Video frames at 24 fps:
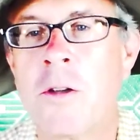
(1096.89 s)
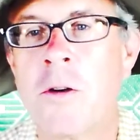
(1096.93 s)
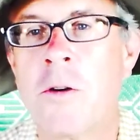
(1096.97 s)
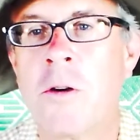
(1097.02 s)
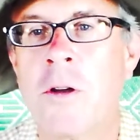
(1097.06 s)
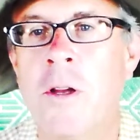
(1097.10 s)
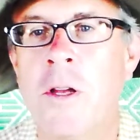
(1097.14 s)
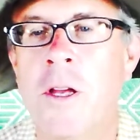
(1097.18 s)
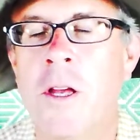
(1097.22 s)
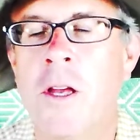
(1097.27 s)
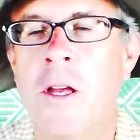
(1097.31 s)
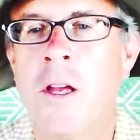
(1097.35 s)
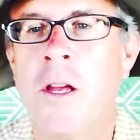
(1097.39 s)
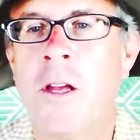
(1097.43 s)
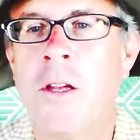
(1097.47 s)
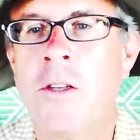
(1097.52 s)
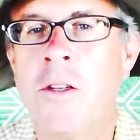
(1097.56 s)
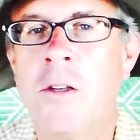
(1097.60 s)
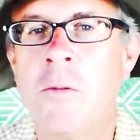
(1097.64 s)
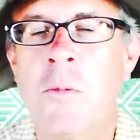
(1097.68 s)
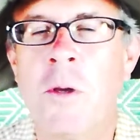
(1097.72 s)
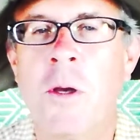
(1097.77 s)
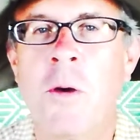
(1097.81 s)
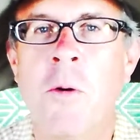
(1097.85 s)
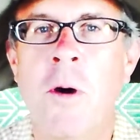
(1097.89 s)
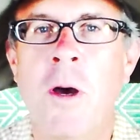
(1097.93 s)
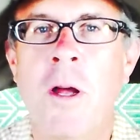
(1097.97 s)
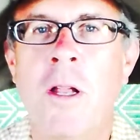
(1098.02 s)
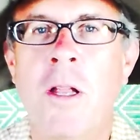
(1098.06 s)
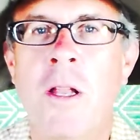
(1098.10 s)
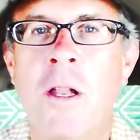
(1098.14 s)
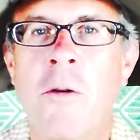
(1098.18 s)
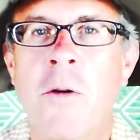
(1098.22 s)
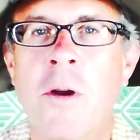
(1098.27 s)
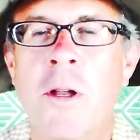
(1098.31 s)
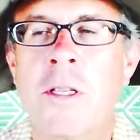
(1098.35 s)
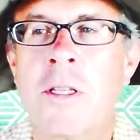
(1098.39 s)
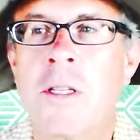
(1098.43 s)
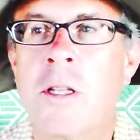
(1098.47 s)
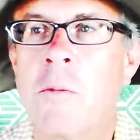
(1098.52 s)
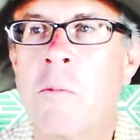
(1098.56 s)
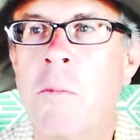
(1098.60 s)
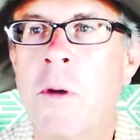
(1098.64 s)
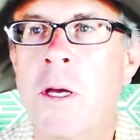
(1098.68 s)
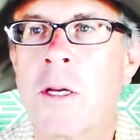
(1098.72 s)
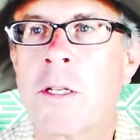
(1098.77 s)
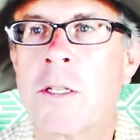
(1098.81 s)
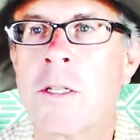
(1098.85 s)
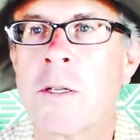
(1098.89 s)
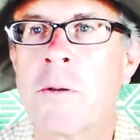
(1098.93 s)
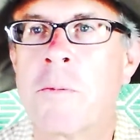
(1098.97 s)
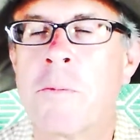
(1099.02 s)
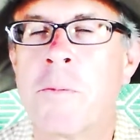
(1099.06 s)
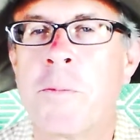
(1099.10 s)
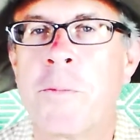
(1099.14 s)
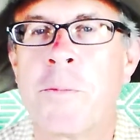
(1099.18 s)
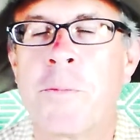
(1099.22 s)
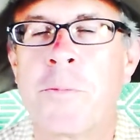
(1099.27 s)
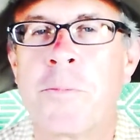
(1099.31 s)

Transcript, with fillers: So it should be quite an interesting mix.